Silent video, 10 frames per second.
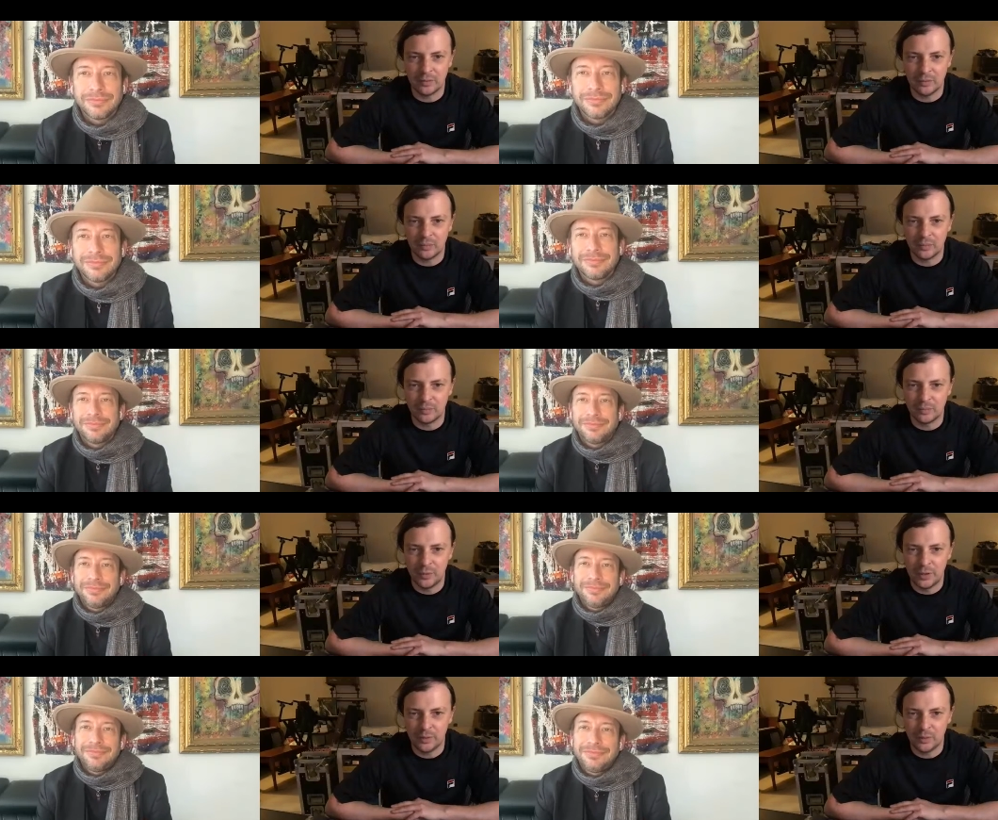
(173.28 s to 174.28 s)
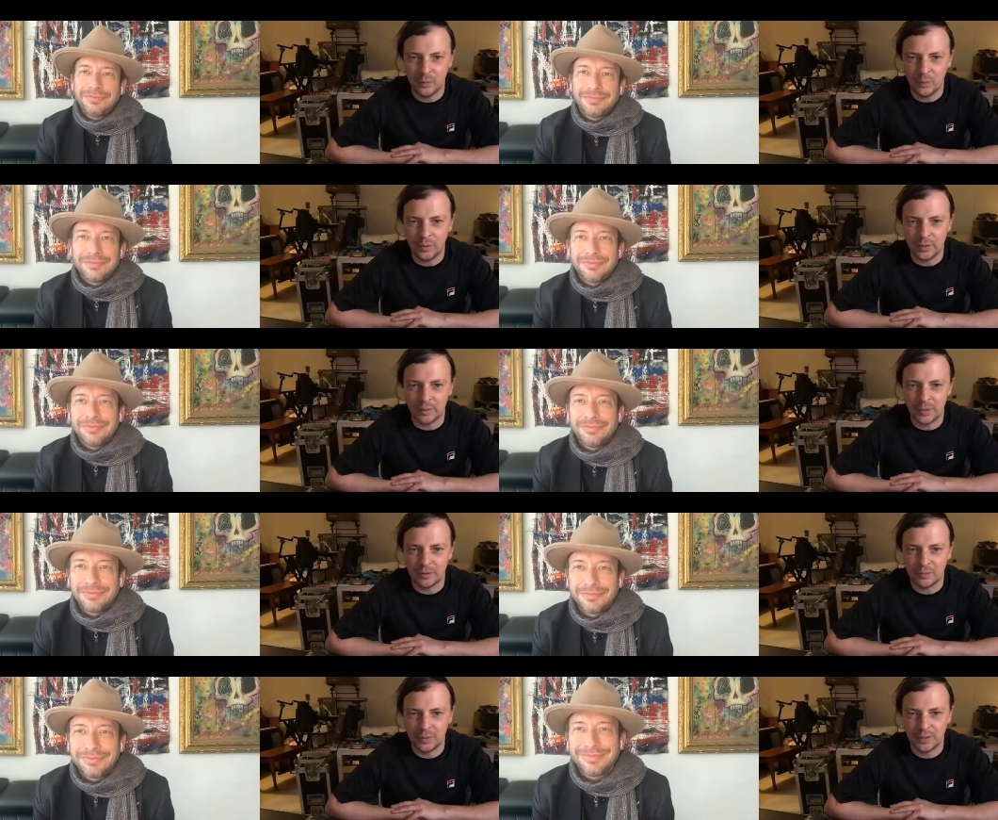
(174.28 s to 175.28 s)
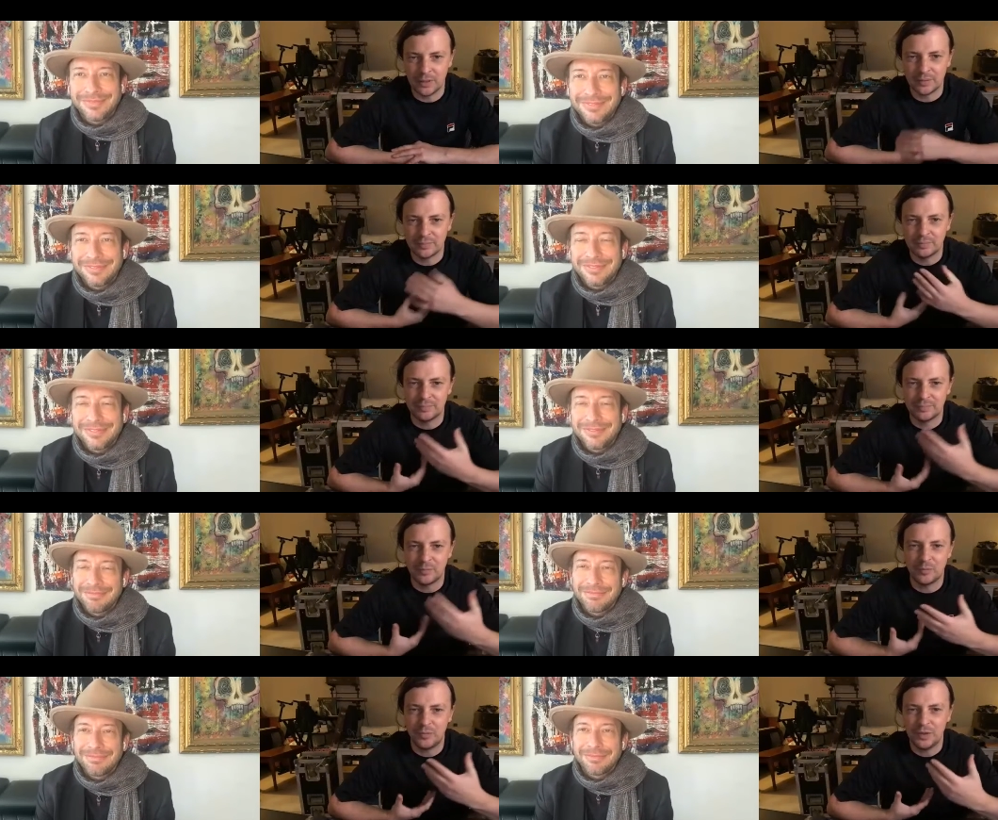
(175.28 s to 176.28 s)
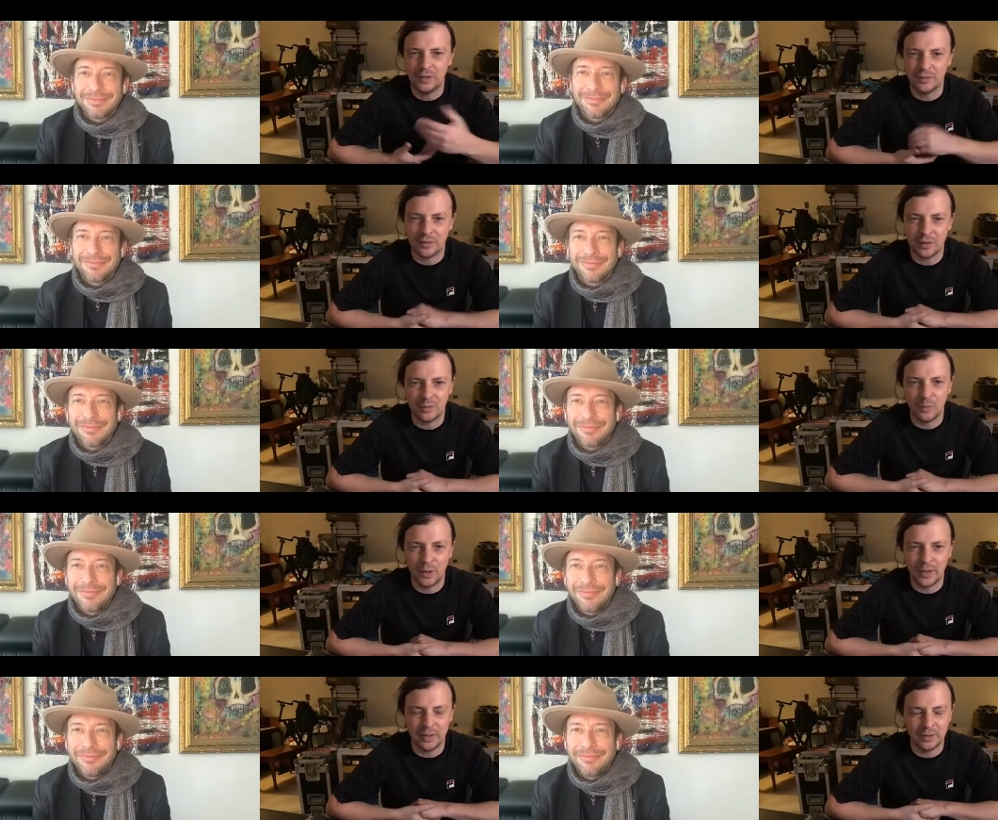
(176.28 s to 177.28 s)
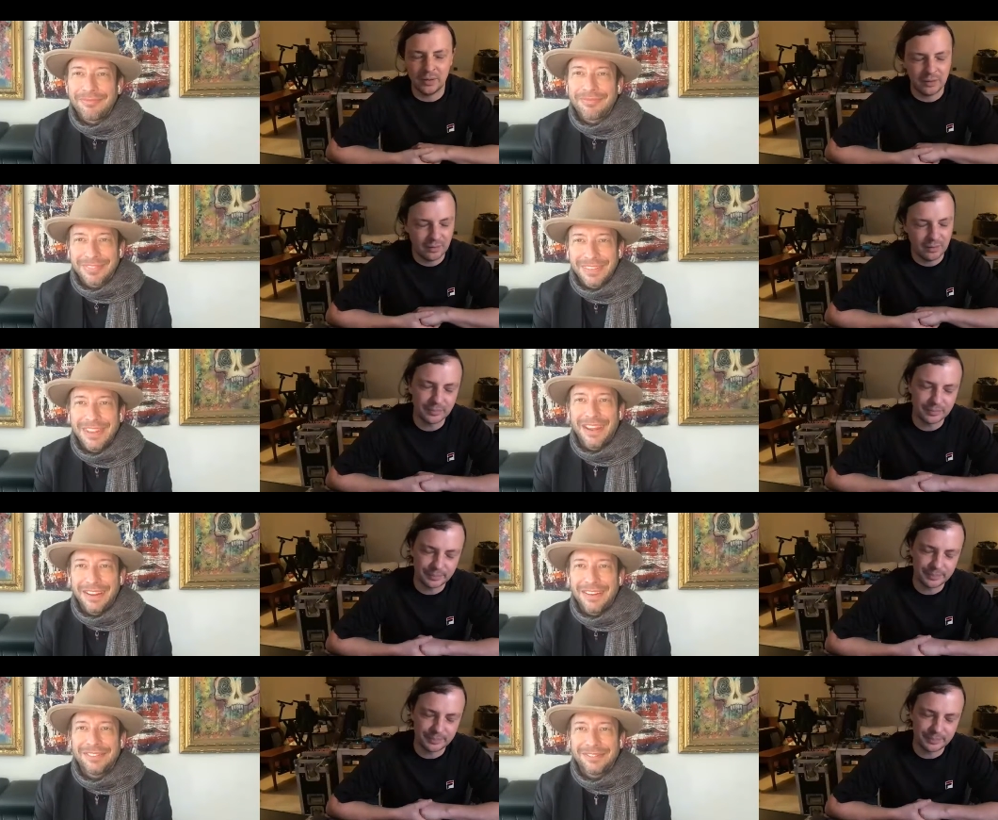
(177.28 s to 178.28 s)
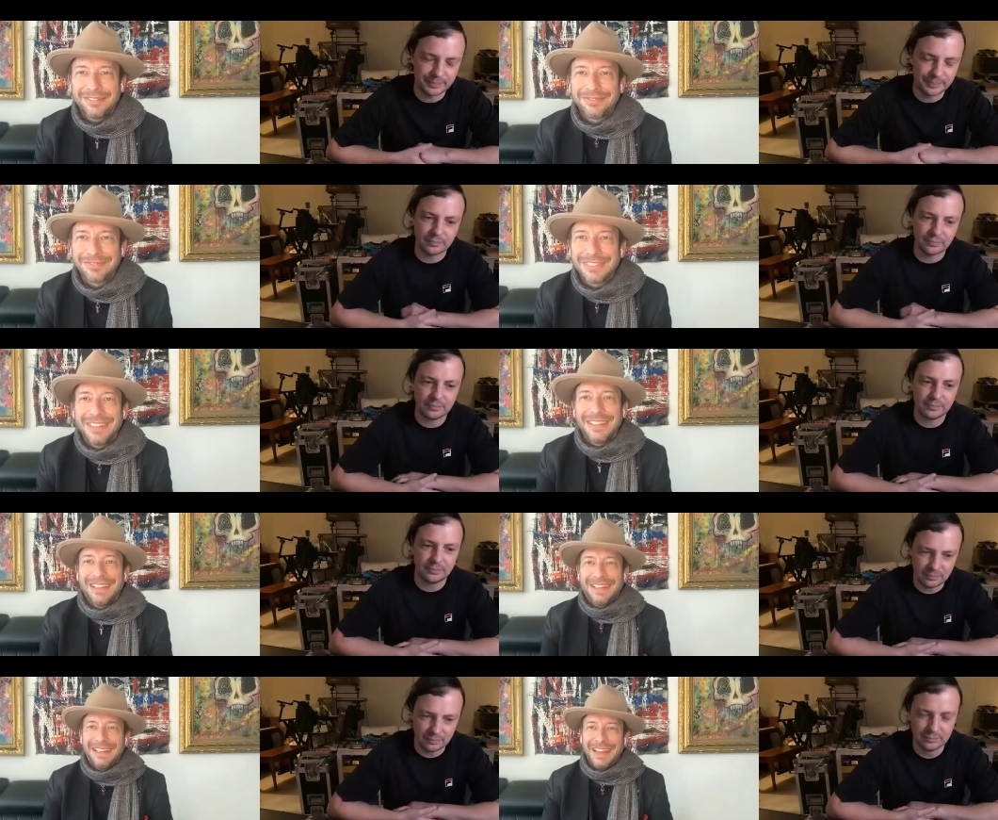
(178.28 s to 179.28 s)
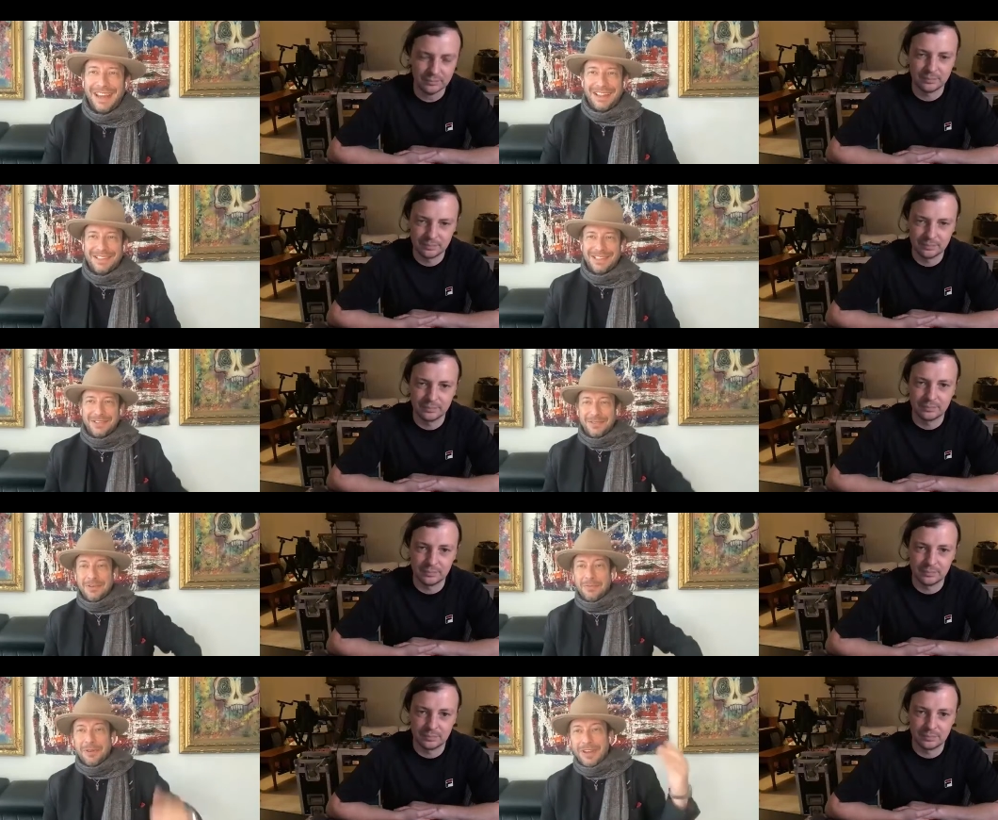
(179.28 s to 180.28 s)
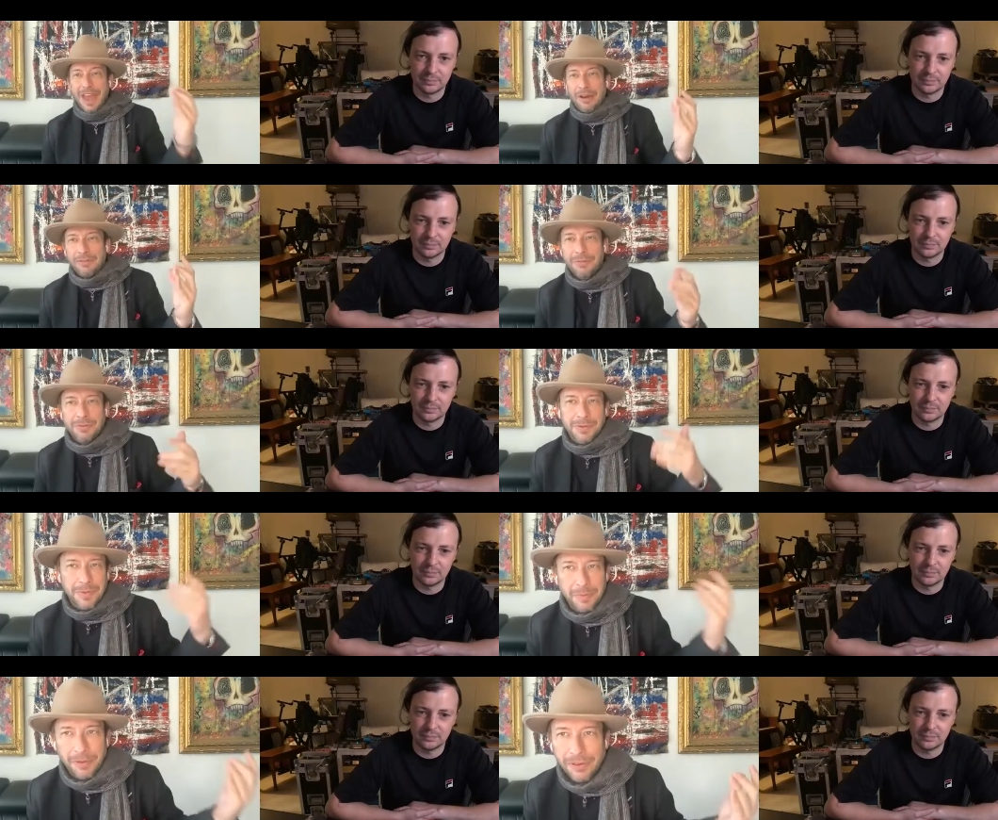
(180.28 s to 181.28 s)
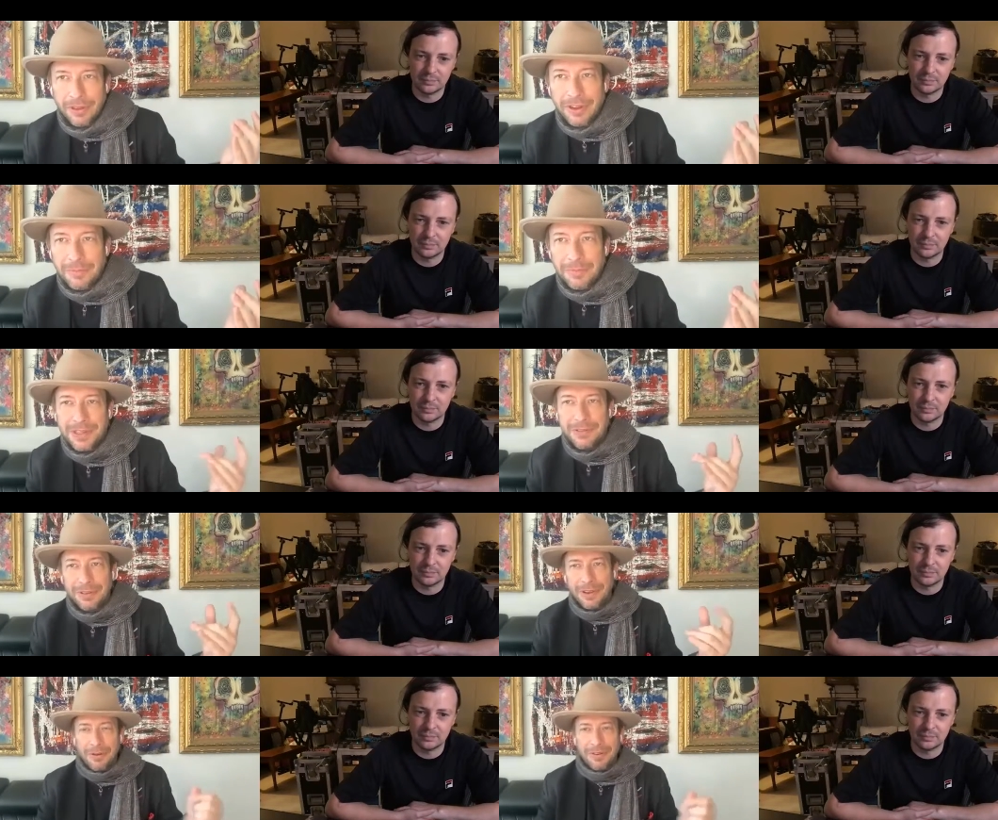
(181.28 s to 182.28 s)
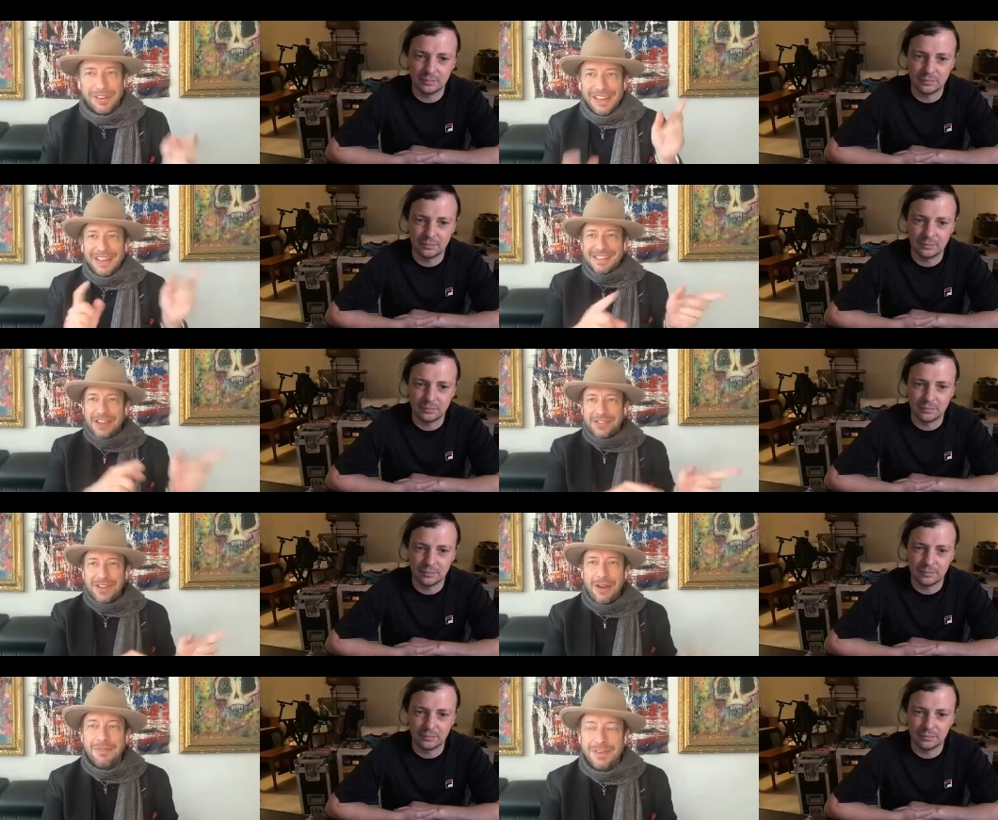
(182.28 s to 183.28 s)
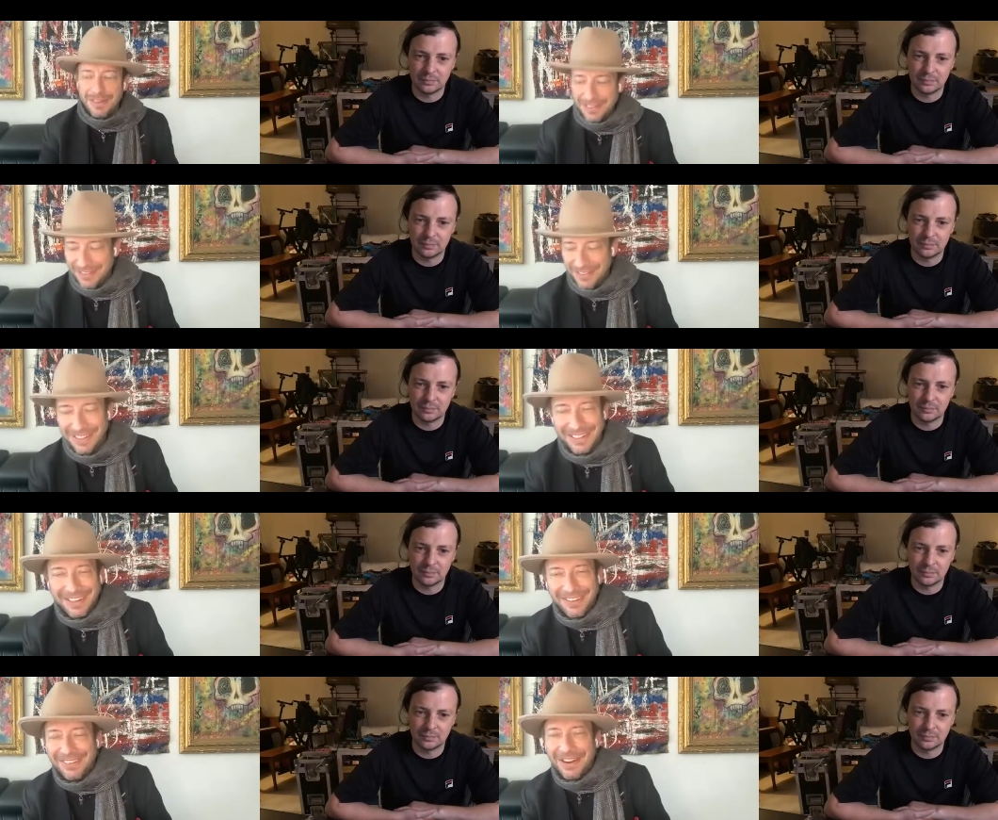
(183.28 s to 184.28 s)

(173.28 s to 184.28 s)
Speaker 1: is really cool. Like it makes me feel a certain way, you know. Yeah.
Speaker 2: Yeah, that's so cool. Well, now of course people are looking up to you and going, that's what I want to do, and, you know,